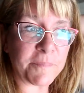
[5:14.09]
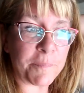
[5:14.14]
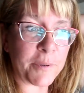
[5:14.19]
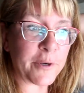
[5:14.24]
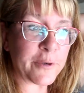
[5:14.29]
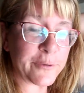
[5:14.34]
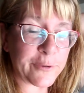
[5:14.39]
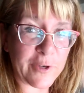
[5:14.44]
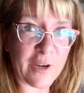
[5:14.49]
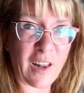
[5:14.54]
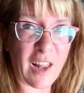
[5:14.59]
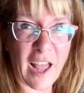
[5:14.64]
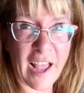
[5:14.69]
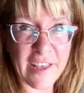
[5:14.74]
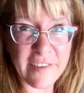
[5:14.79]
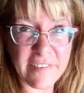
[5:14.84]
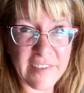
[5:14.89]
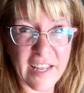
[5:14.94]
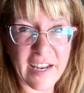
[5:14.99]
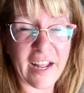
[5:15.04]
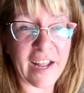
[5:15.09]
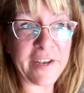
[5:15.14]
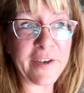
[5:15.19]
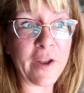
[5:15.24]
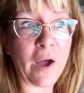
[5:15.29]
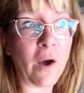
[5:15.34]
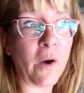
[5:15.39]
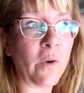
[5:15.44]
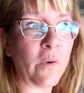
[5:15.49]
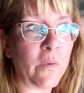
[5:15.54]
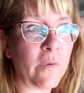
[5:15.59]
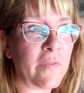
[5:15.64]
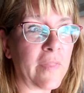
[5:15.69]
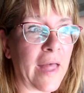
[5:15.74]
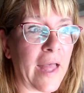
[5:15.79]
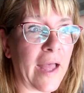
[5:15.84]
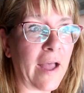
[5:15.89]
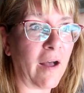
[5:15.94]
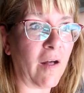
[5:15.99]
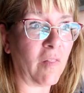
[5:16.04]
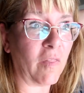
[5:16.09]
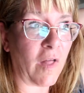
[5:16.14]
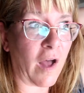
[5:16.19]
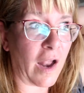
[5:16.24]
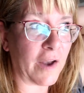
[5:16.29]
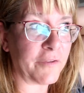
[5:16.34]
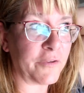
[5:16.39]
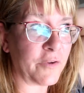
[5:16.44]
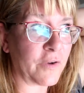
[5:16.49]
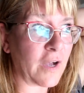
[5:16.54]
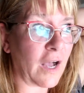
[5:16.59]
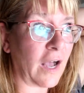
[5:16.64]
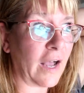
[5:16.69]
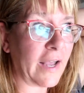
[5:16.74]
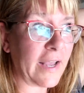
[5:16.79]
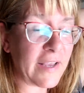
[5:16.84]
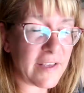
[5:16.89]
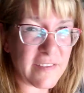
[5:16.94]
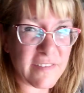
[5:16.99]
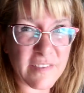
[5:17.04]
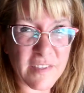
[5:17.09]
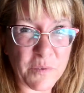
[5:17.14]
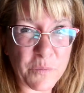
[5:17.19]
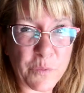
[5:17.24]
personalized and I know that a lot of you guys